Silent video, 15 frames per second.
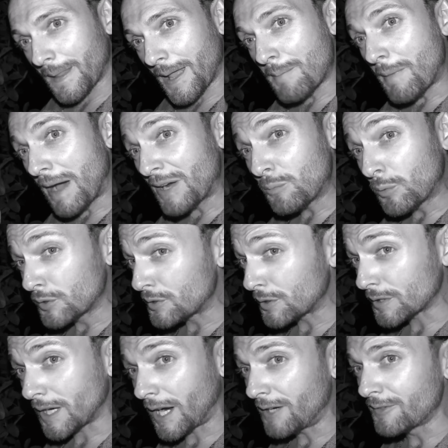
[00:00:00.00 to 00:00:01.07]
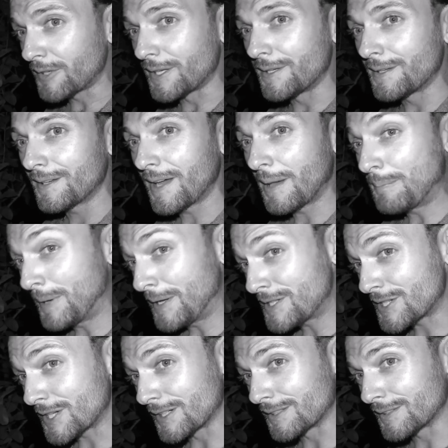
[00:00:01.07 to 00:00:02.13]
A man would not carry a
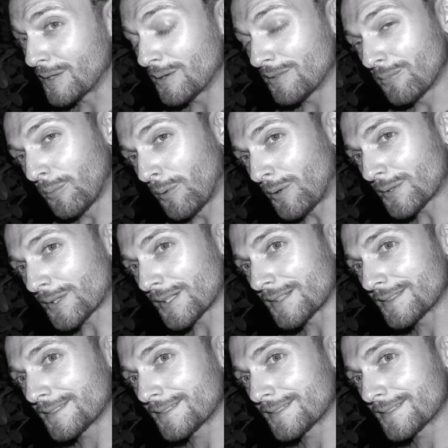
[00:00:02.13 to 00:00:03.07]
pitcher of water.